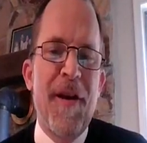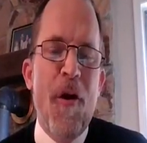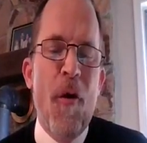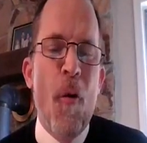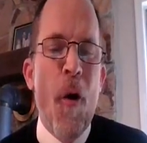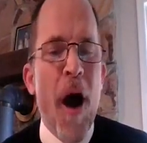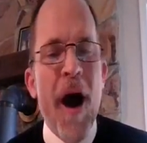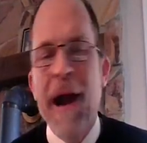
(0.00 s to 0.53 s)

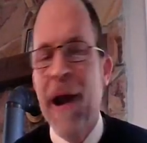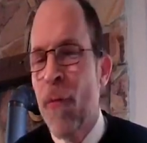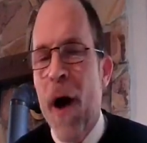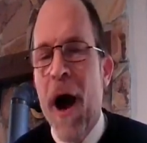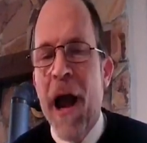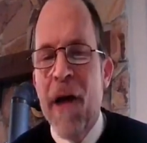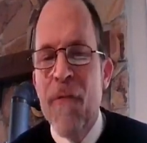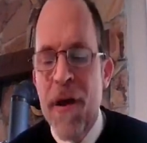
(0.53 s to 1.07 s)
Why?
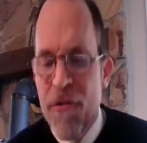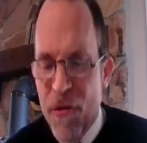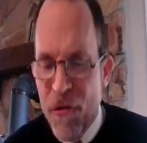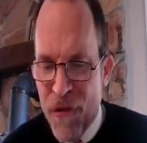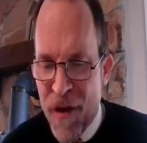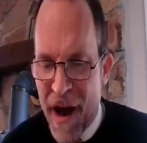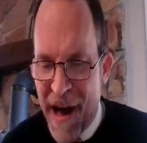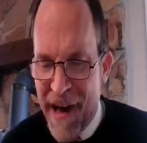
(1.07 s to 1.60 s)
Why have we
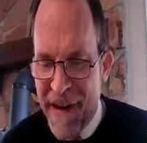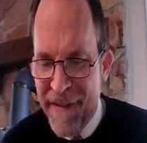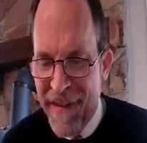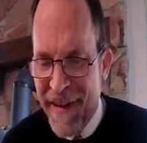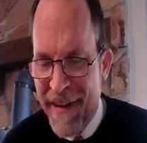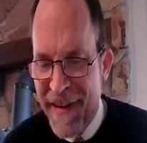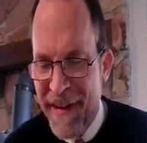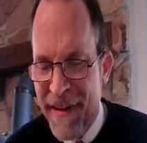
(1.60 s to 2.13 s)
survived?
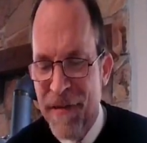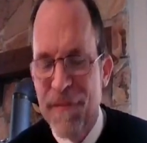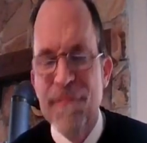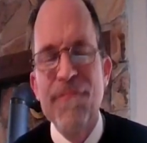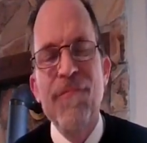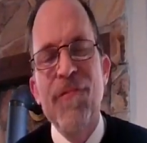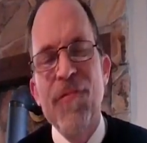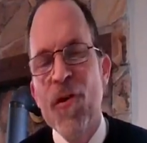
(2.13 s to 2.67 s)

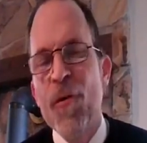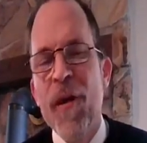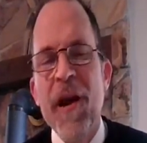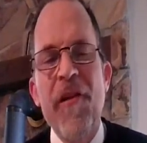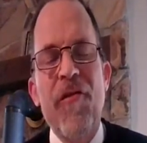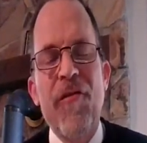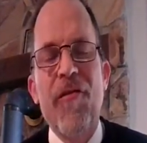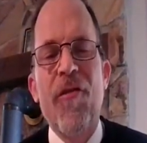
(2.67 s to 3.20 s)
Two
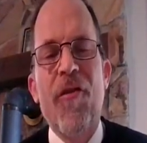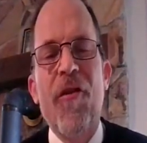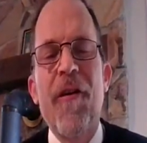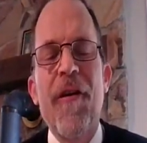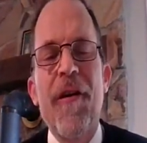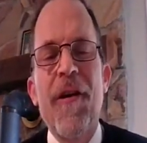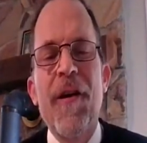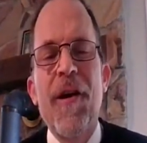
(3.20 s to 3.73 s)
reasons.
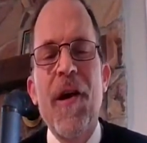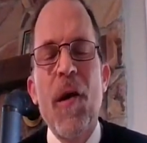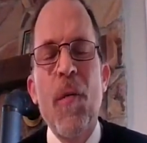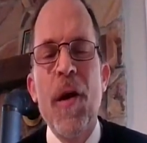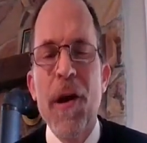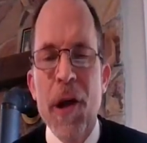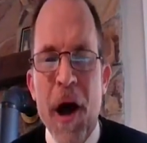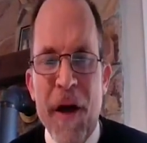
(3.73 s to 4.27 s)

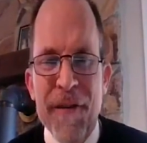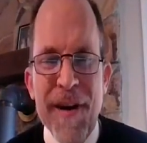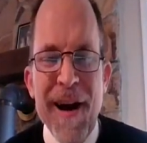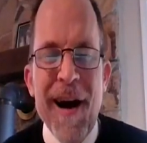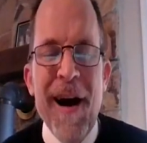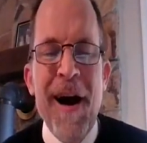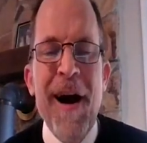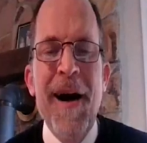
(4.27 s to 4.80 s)
We love
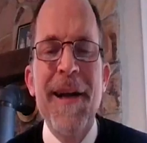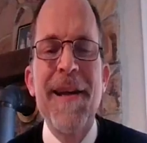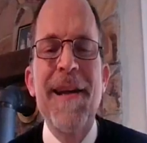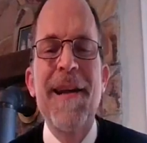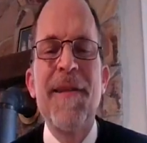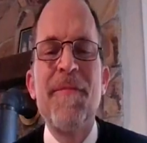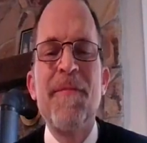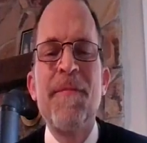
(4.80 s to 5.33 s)
God
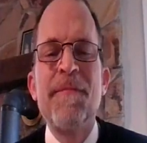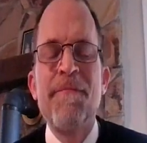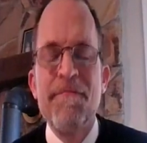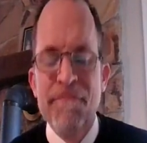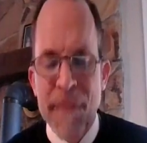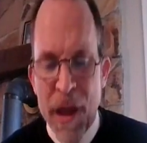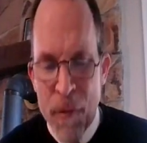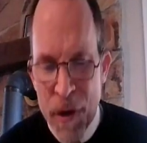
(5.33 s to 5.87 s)

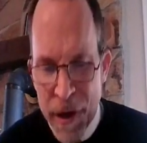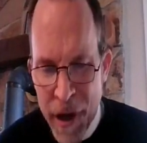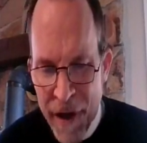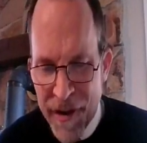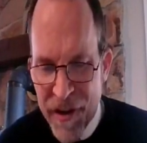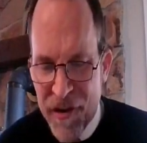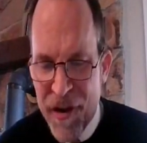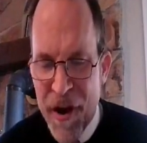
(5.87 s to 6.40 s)
and we love
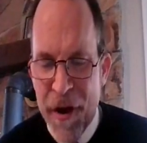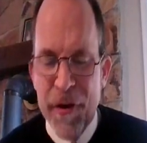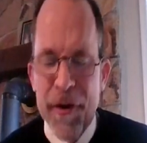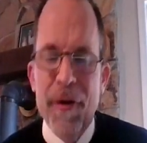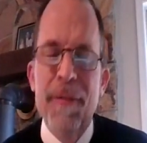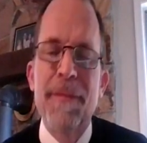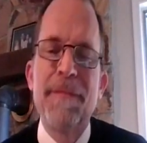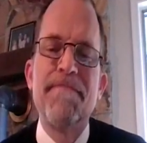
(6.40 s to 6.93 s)
each other.